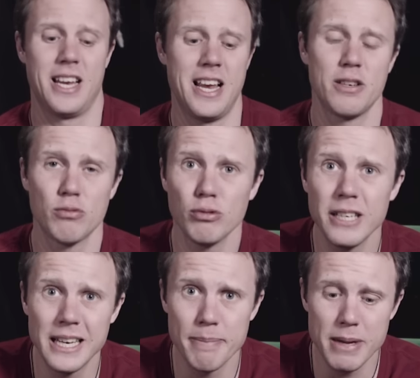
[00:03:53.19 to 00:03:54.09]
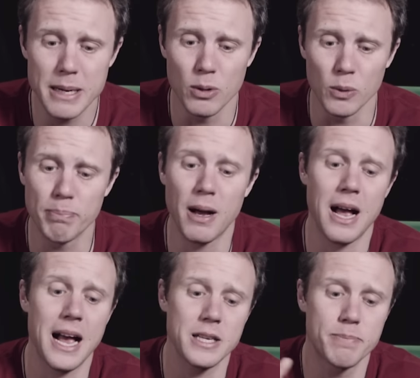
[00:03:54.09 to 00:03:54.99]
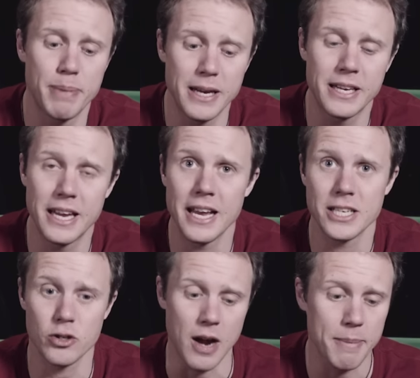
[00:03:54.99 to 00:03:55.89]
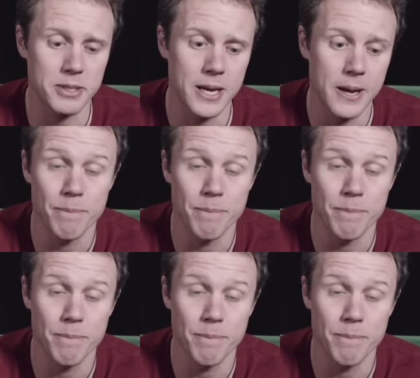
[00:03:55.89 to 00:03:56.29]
is really minimal, but has big gear straps.